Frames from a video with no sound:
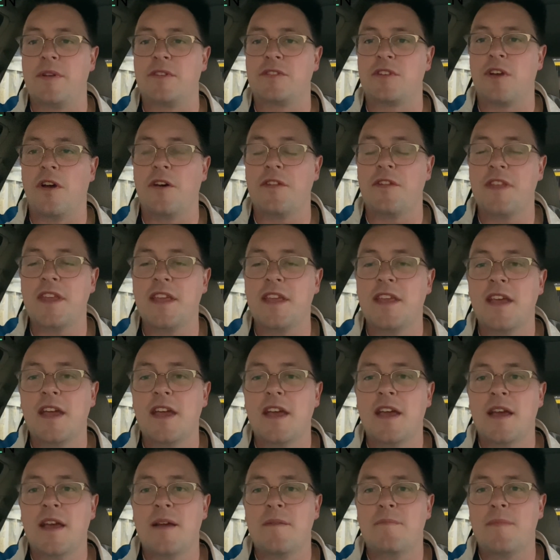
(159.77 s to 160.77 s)
So I think
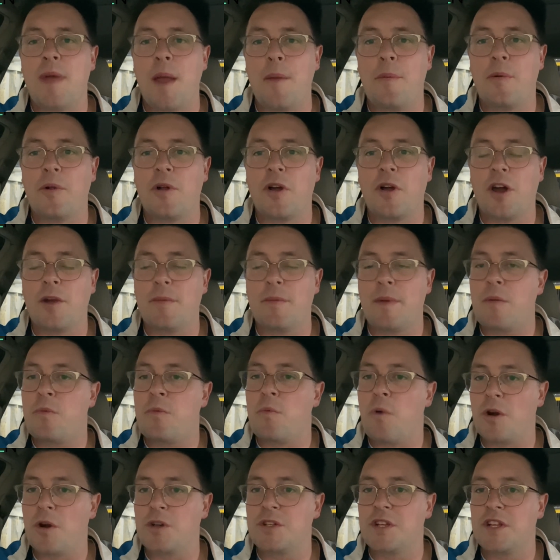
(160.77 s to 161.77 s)
people are going to be
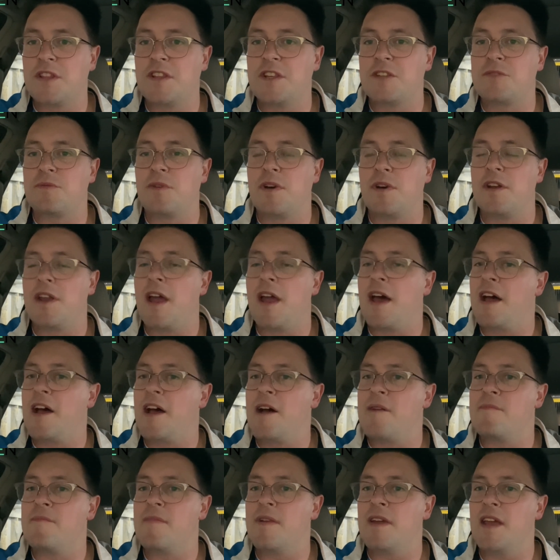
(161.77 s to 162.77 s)
watching this one.
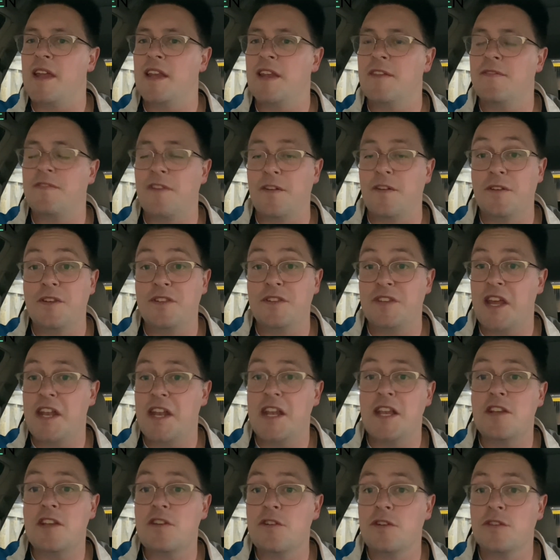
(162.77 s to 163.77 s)
And if there is
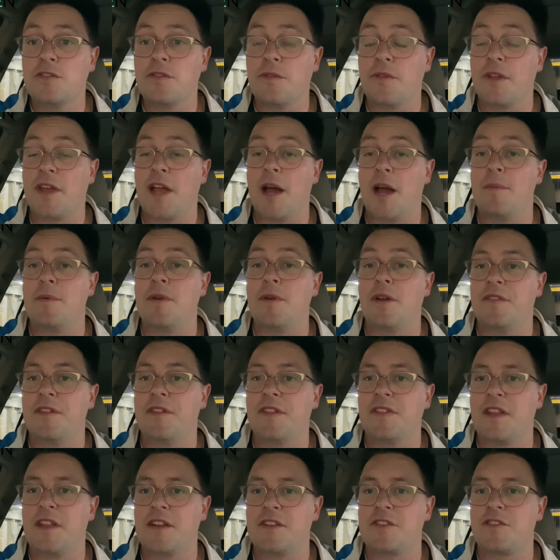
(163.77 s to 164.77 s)
any news from the company, I
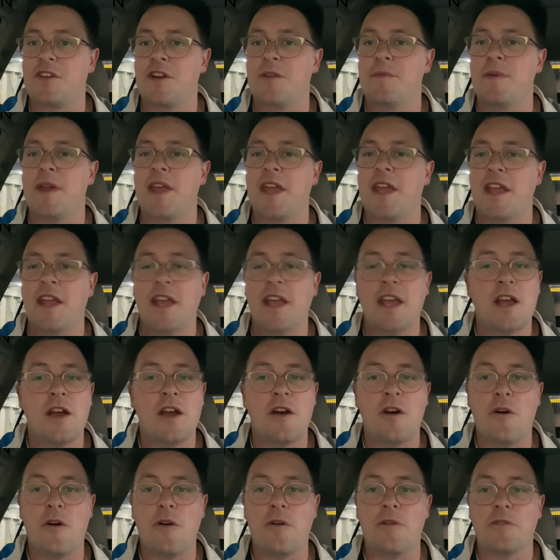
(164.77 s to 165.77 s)
think that's going to be
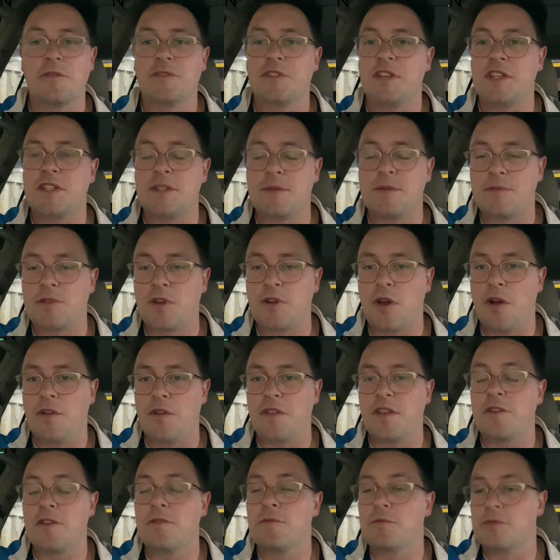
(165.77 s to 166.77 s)
all systems go. I
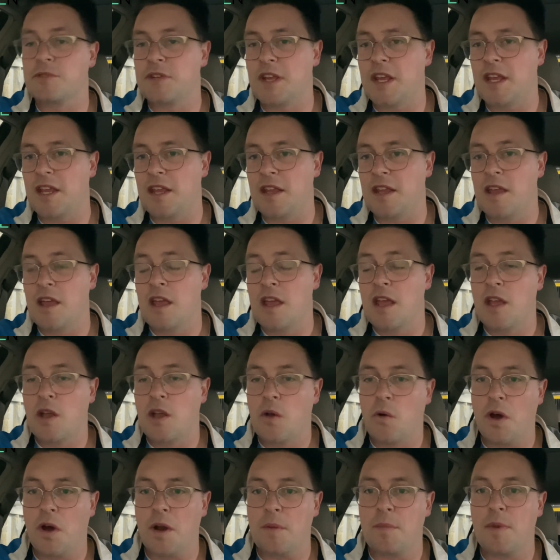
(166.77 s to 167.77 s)
think you'll see
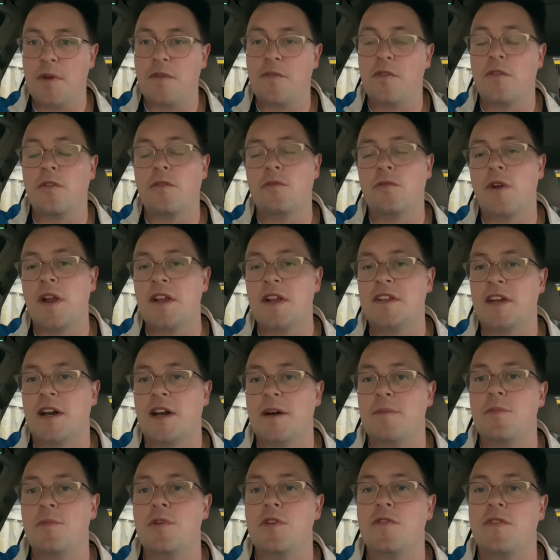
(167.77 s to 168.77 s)
quite a bit of a retail
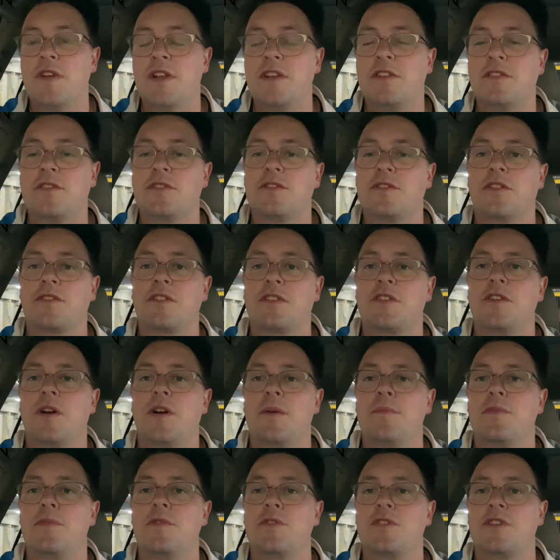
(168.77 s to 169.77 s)
move into the stock to try
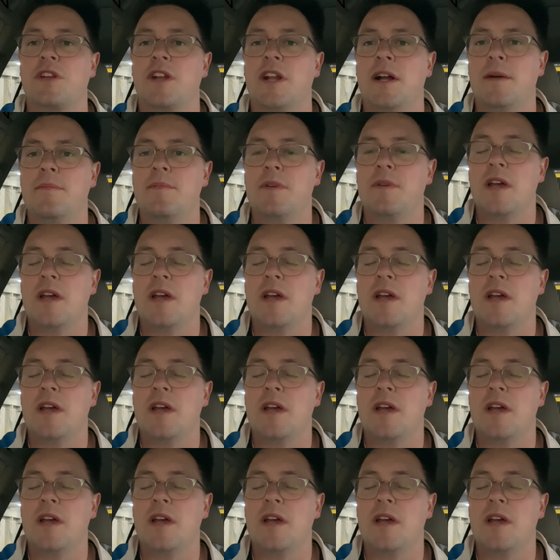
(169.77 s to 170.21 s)
and push it up.